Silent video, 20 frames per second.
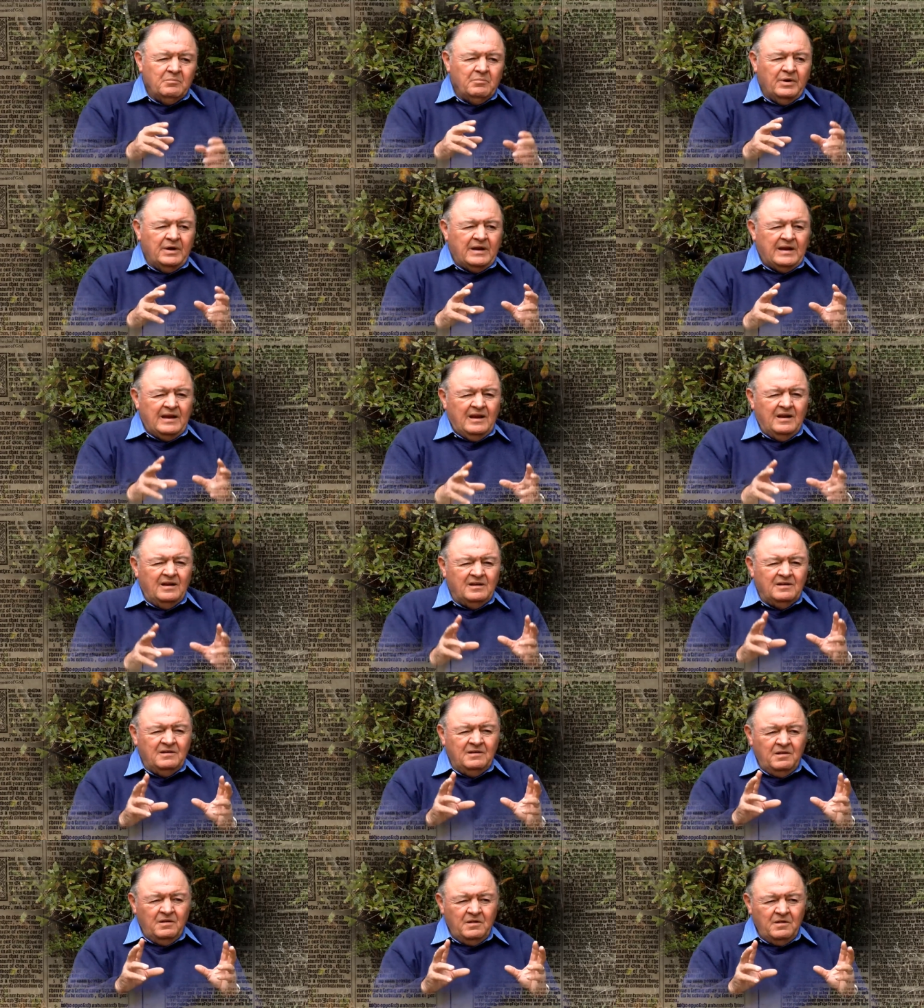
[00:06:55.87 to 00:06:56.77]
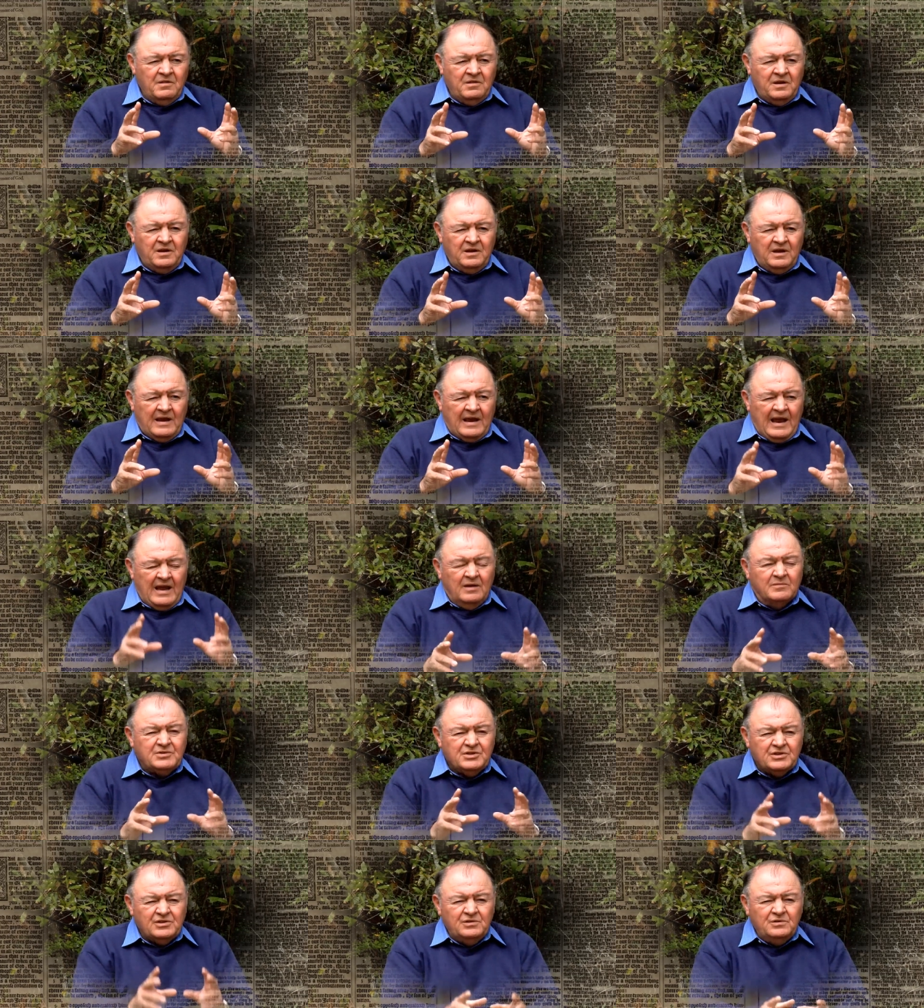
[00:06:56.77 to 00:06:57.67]
but in the
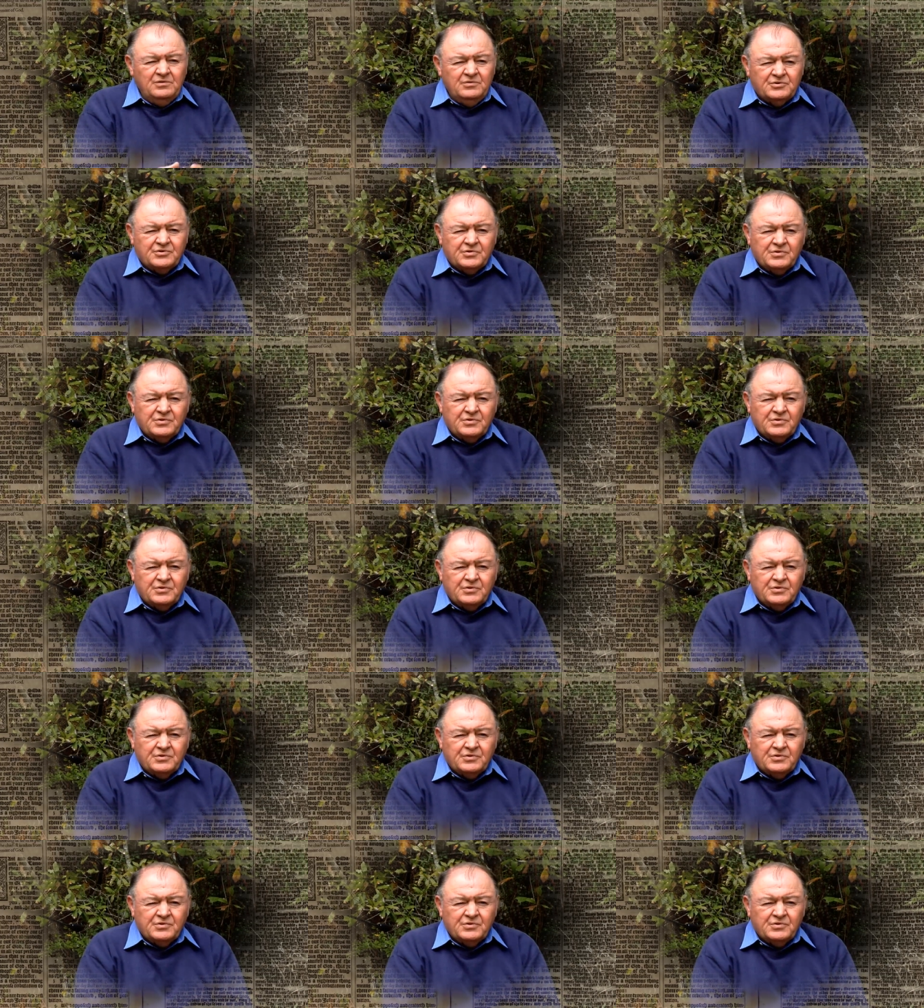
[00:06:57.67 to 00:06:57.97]
absolute